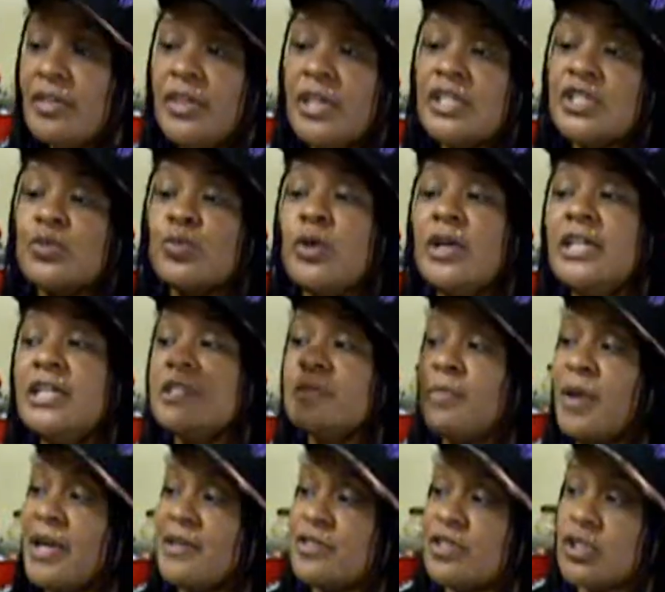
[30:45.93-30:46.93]
this one
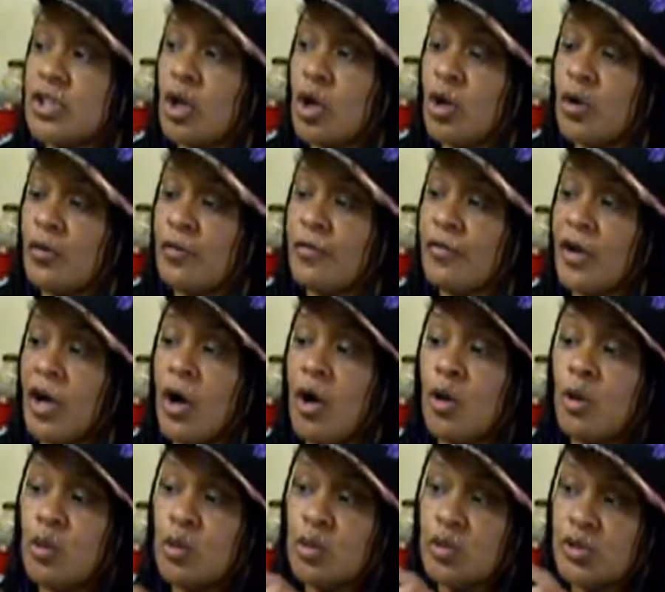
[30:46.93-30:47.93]
is best served
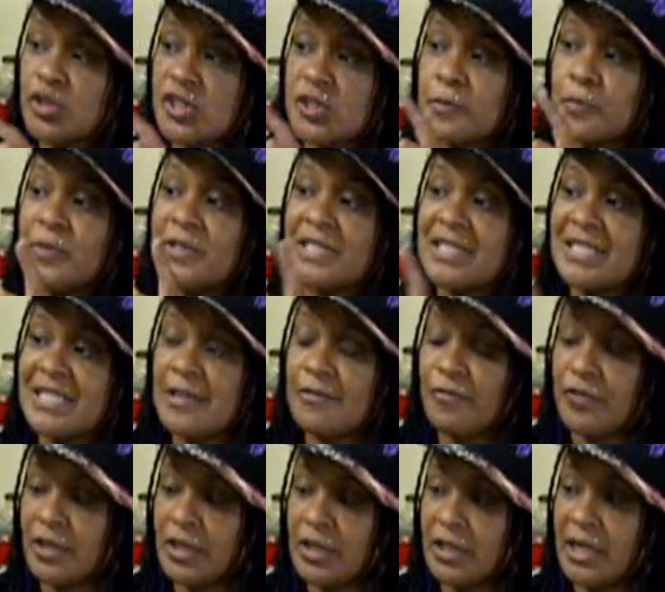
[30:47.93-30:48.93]
cold
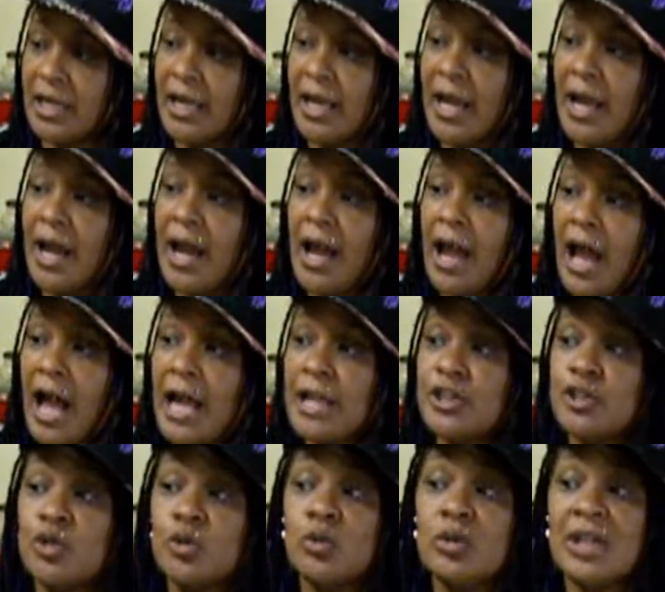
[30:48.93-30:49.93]
specifically.
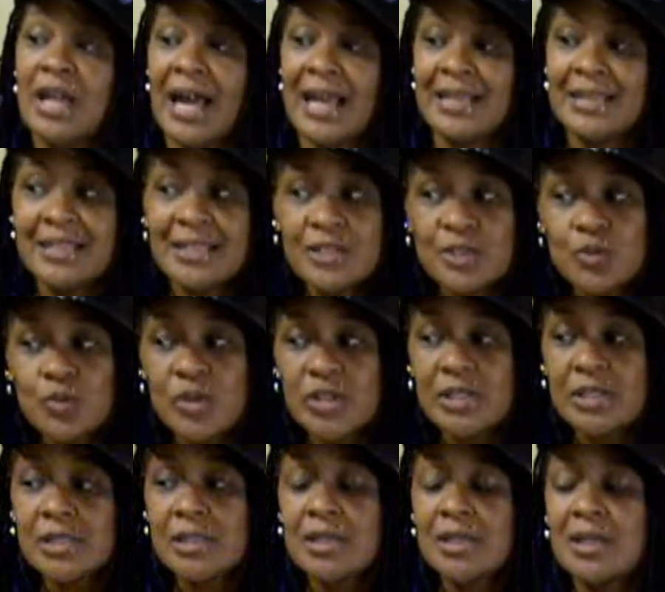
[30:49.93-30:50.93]
I do like this
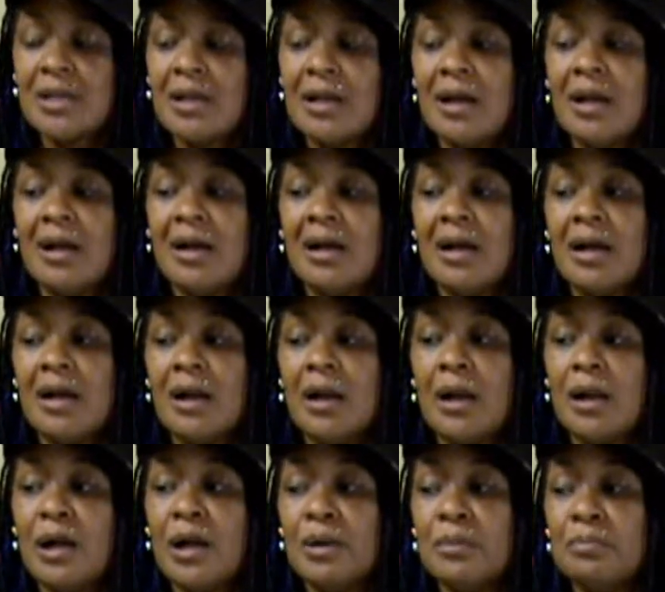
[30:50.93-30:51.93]
one, but
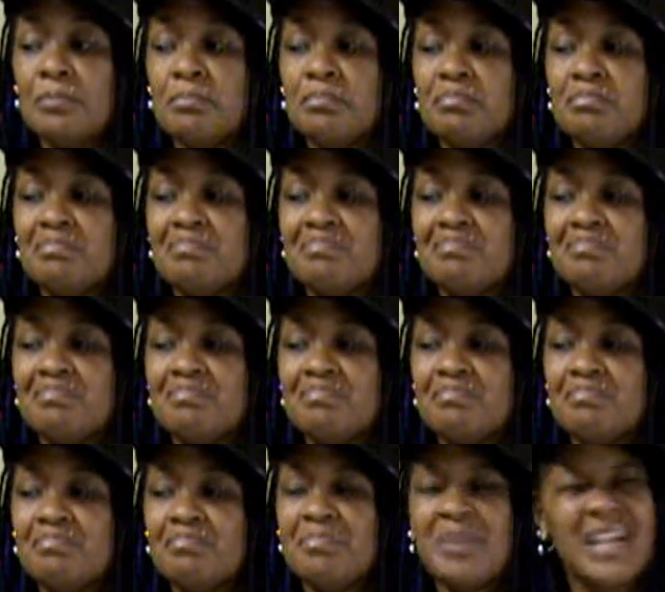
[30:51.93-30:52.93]

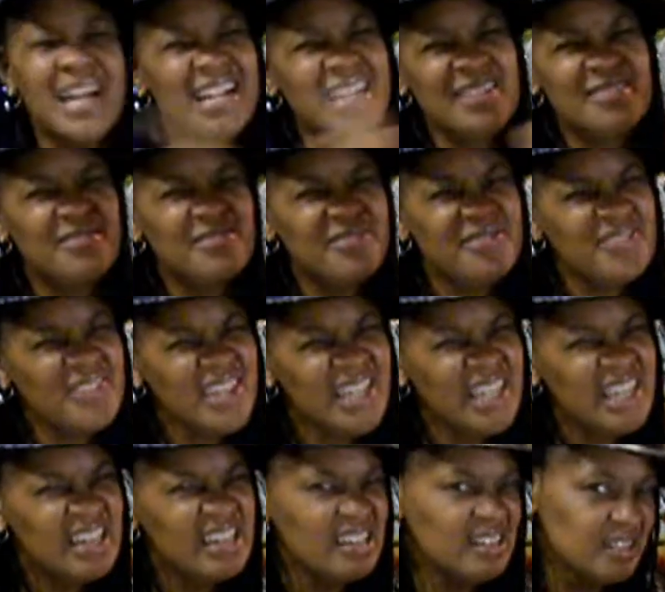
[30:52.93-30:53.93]
I didn't
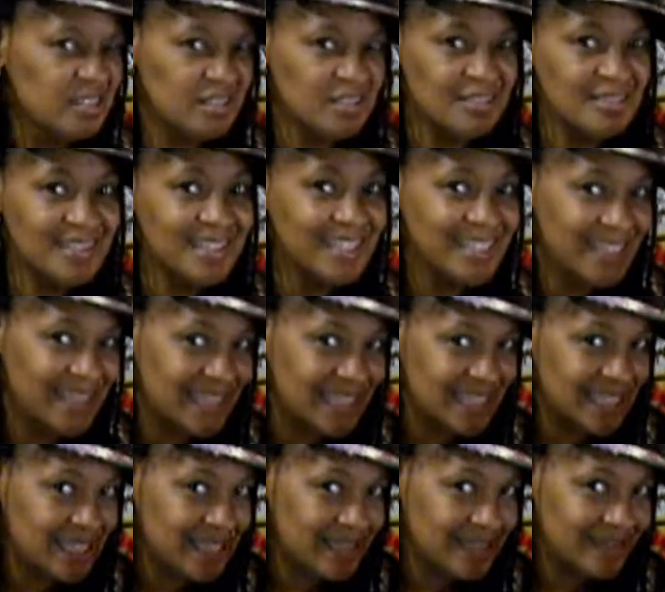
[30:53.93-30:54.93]
feel
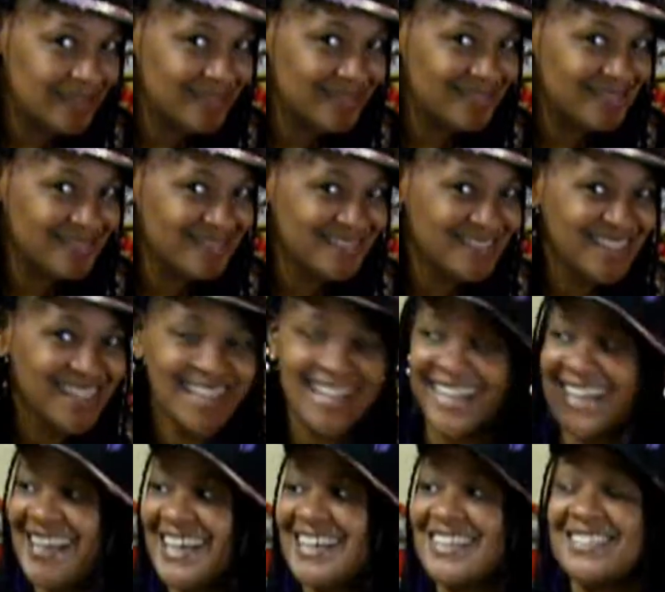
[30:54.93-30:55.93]
anything,
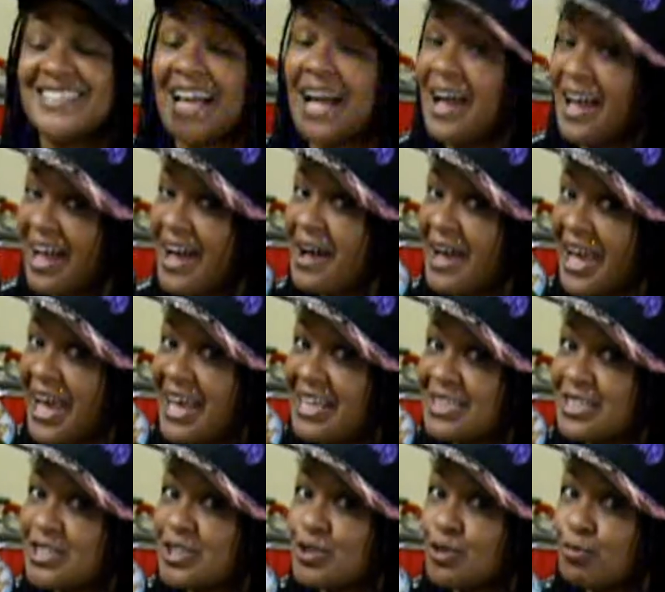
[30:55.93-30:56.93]
okay? Because I
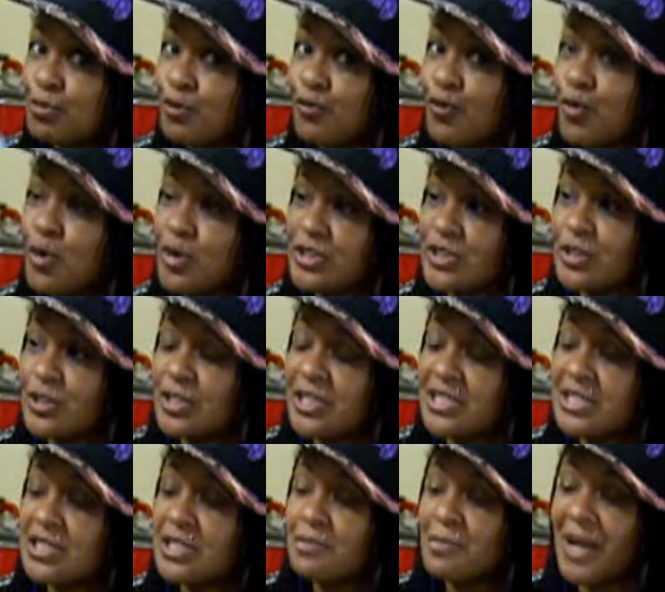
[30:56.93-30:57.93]
had this one before, so
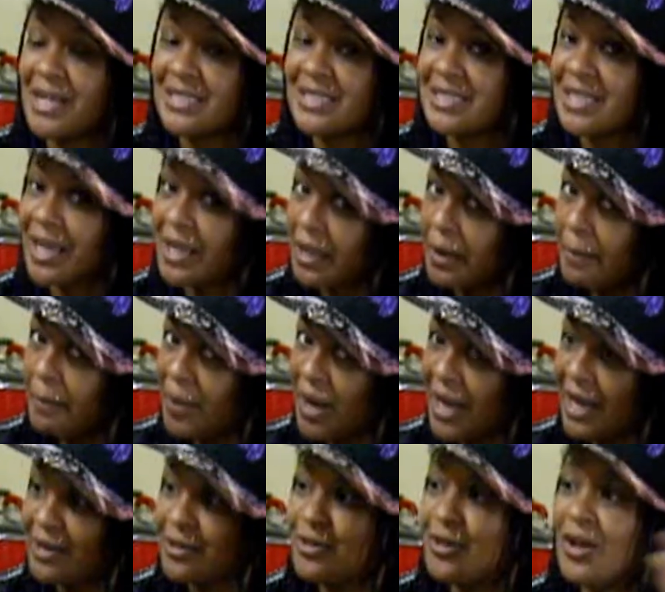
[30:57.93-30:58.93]
this is my second
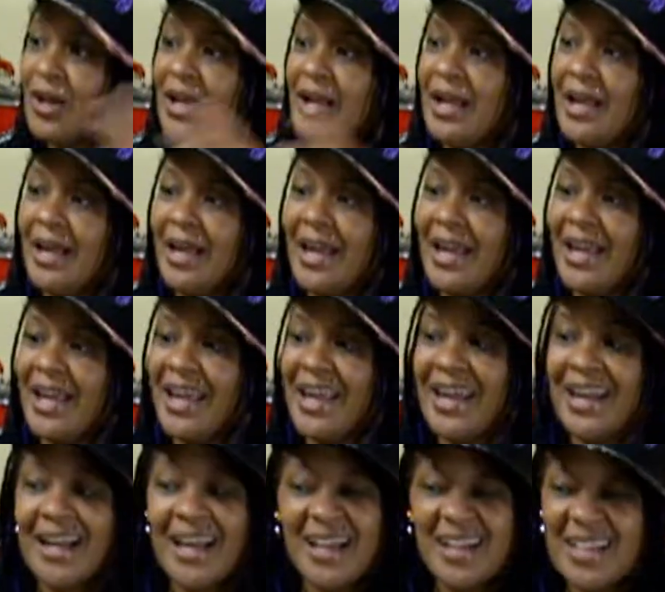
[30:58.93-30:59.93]
bottle.
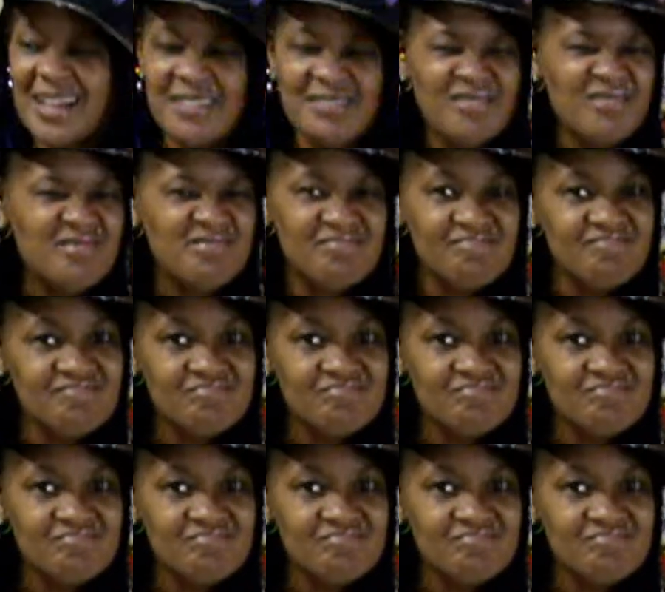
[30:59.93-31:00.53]
And I